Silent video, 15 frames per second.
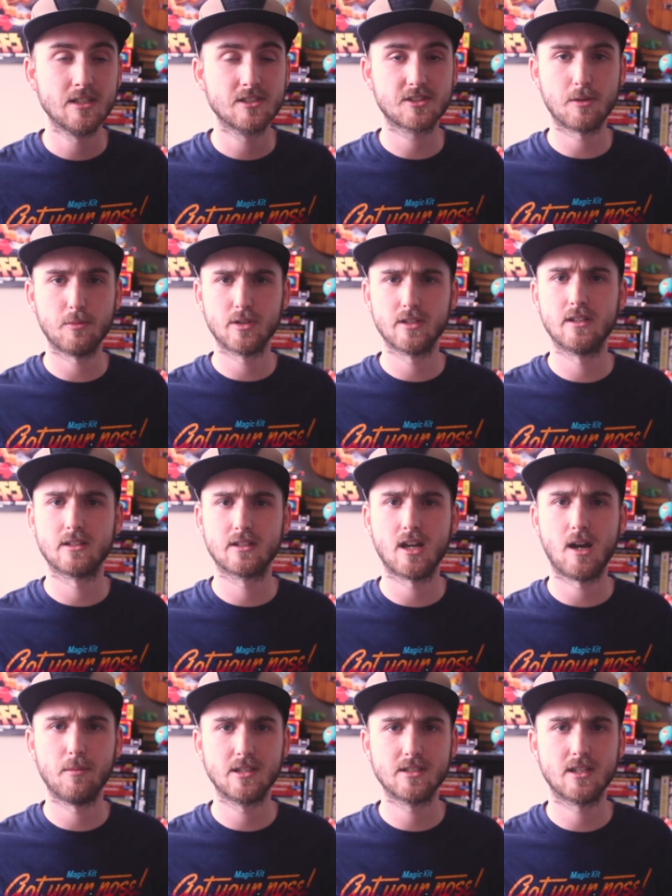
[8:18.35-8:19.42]
Someone
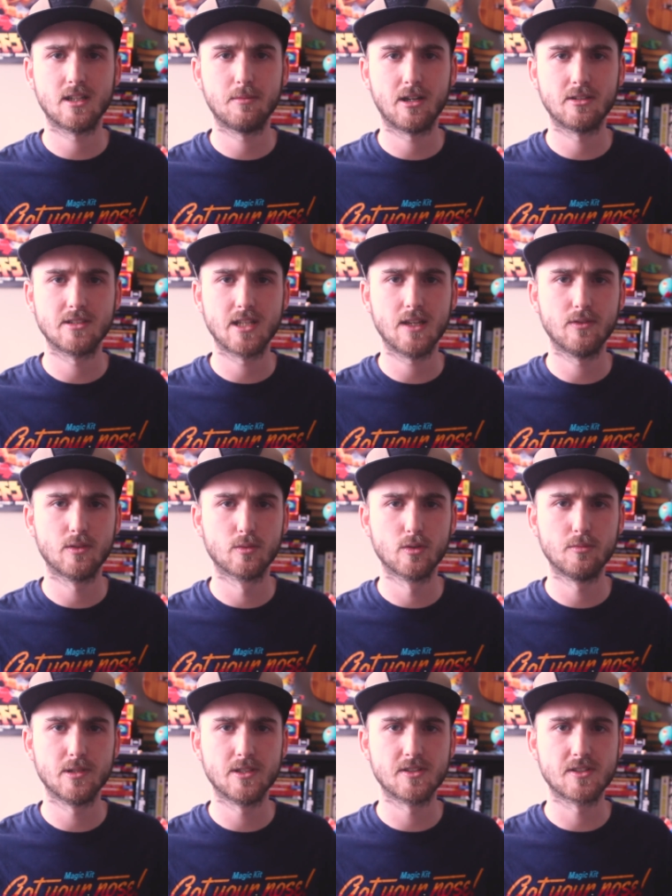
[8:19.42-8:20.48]
commented about David
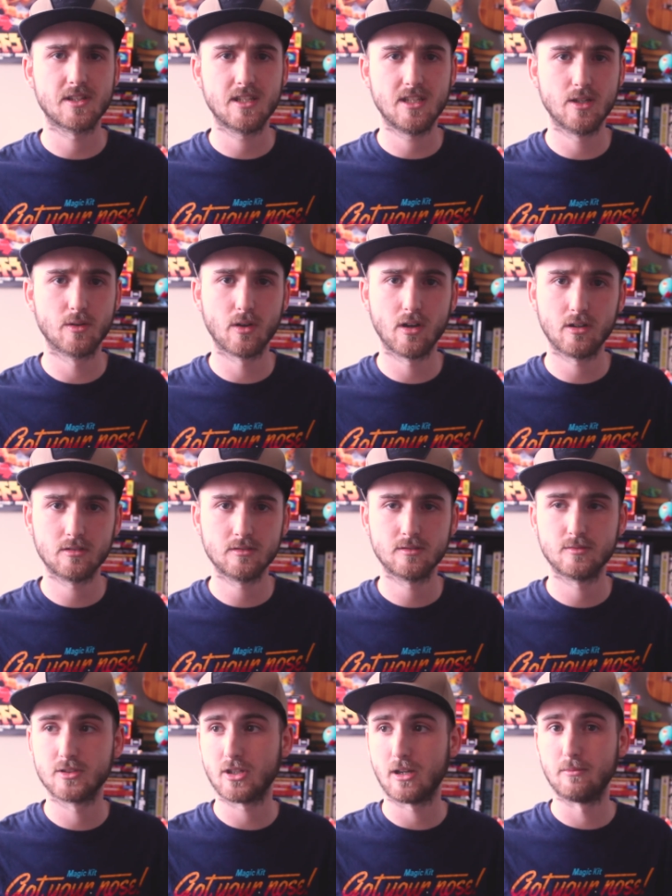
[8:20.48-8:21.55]
Rubin's Hero,
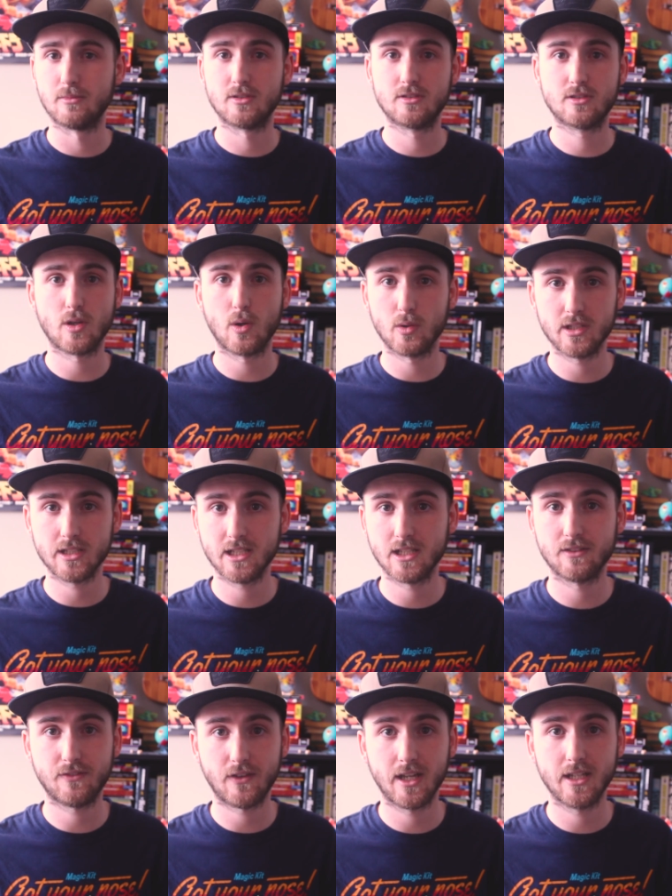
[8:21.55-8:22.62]
which I'm totally
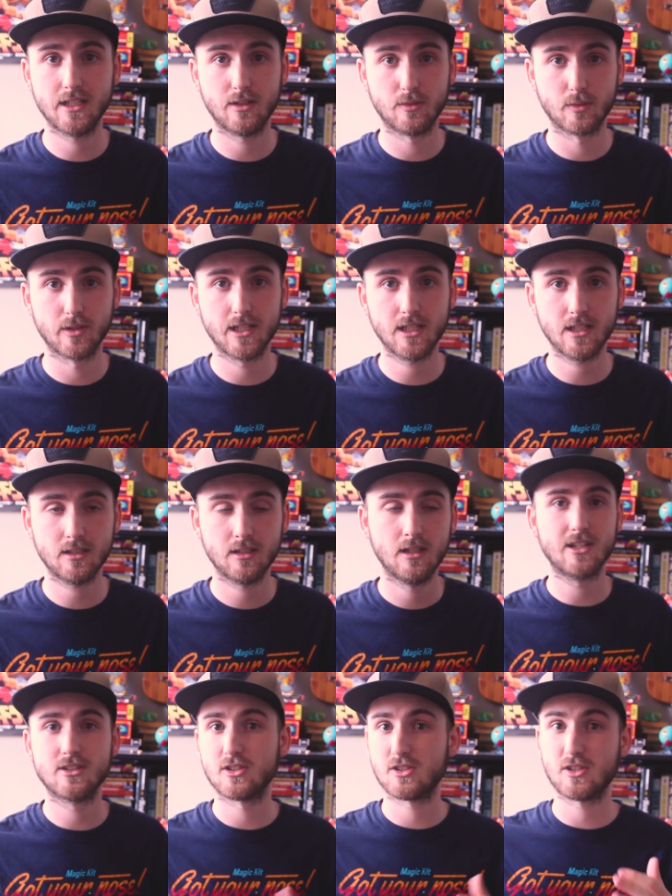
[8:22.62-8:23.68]
gonna find it and read it.
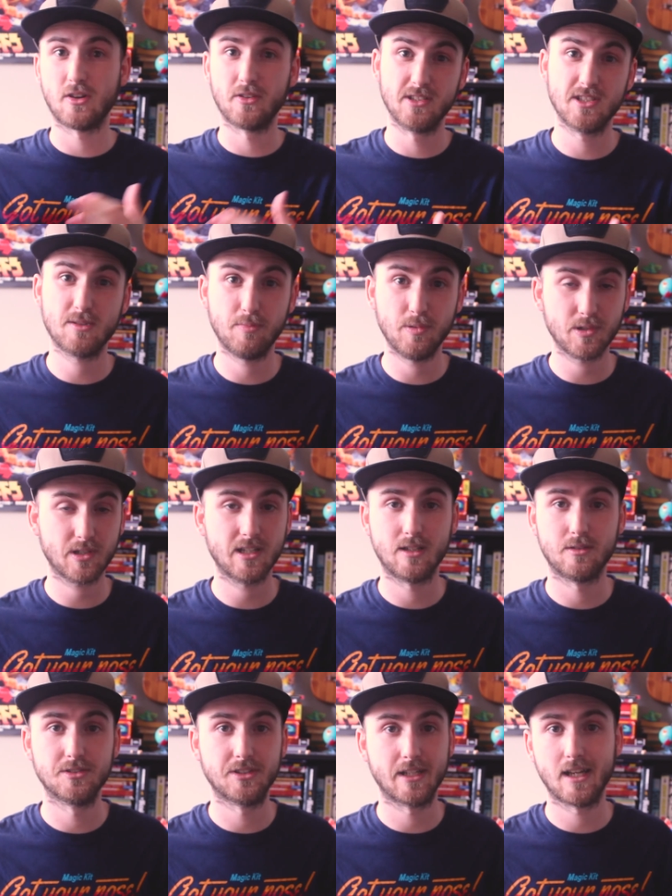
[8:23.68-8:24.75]
I just saw this book and I
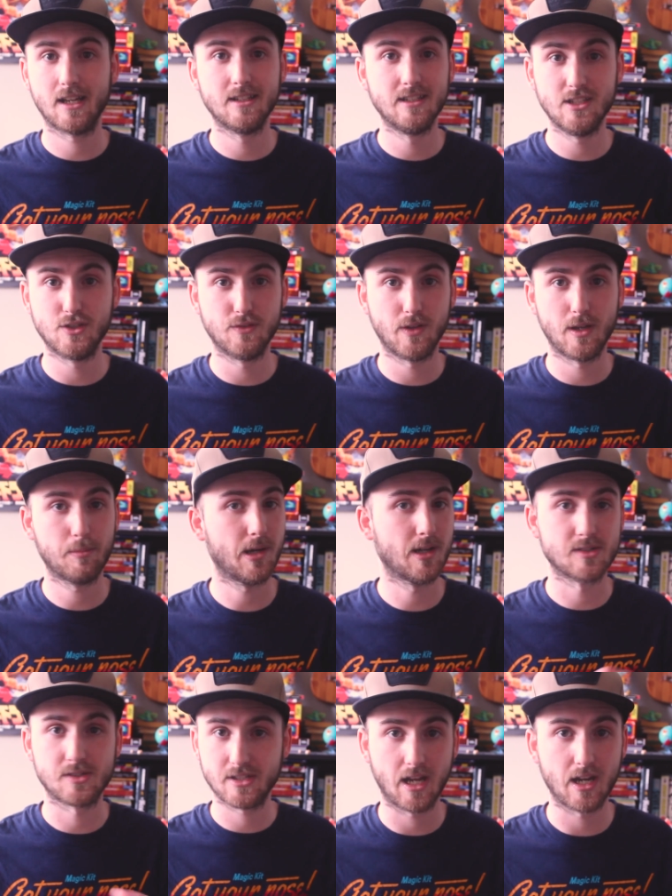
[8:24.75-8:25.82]
was like, Ninja
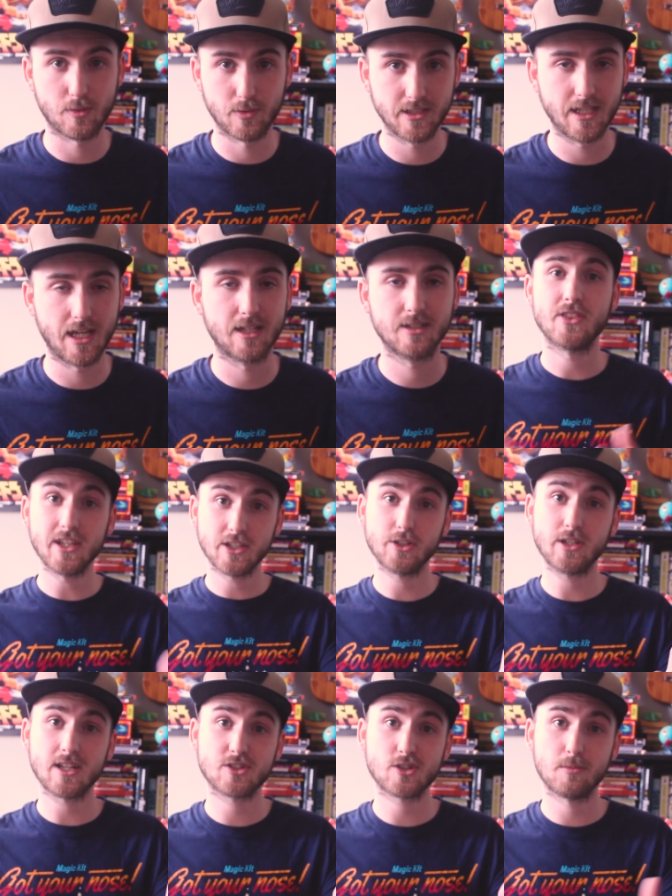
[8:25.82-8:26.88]
Vampires, gotta read that. Thank you
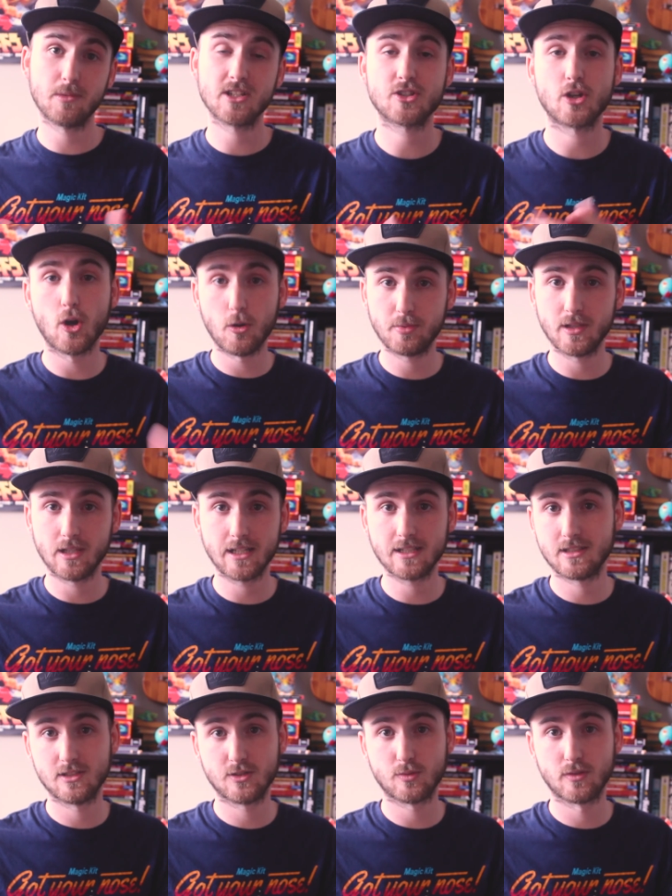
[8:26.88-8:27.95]
guys so much. I hope you
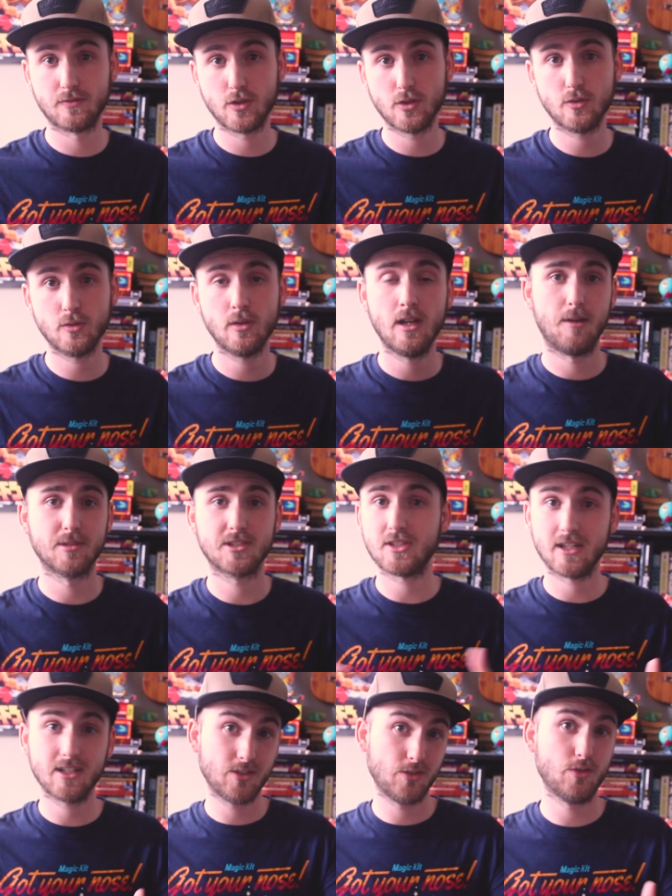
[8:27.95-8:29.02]
liked this review. I'm
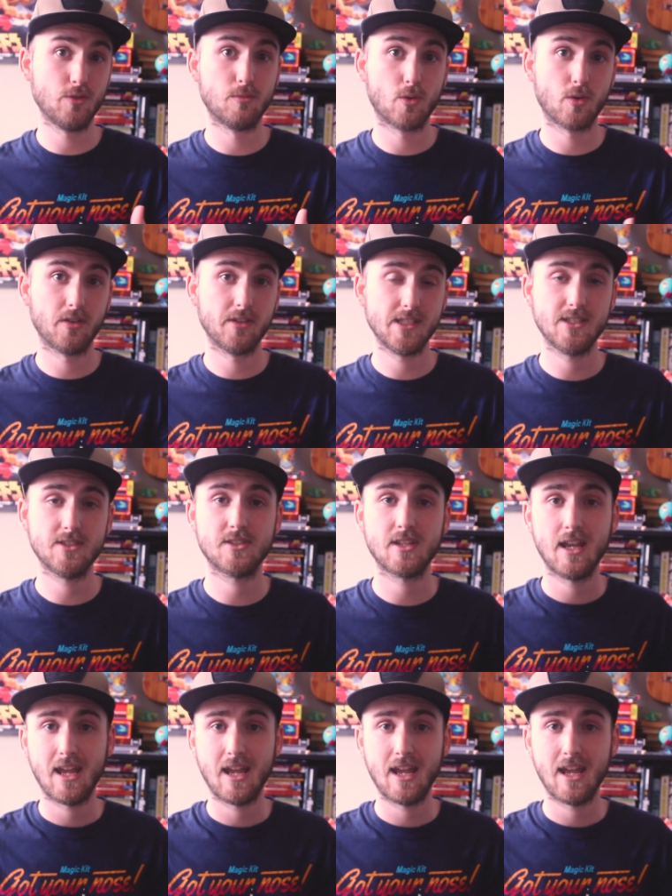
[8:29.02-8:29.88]
excited to do more of these.